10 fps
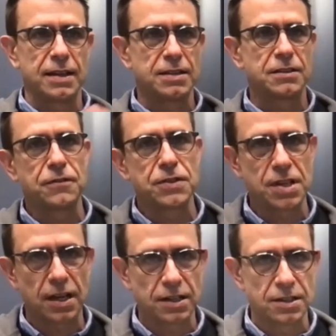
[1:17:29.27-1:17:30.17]
different
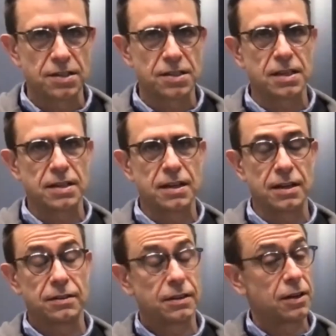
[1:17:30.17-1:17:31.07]
sectors,
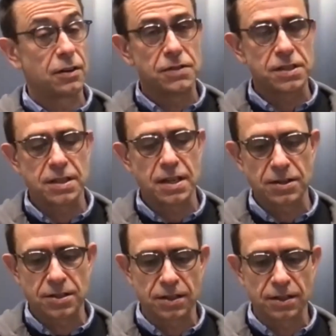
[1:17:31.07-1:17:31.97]
and obviously
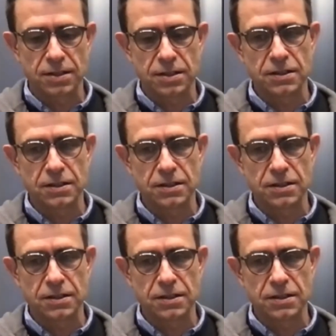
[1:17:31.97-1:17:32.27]
down to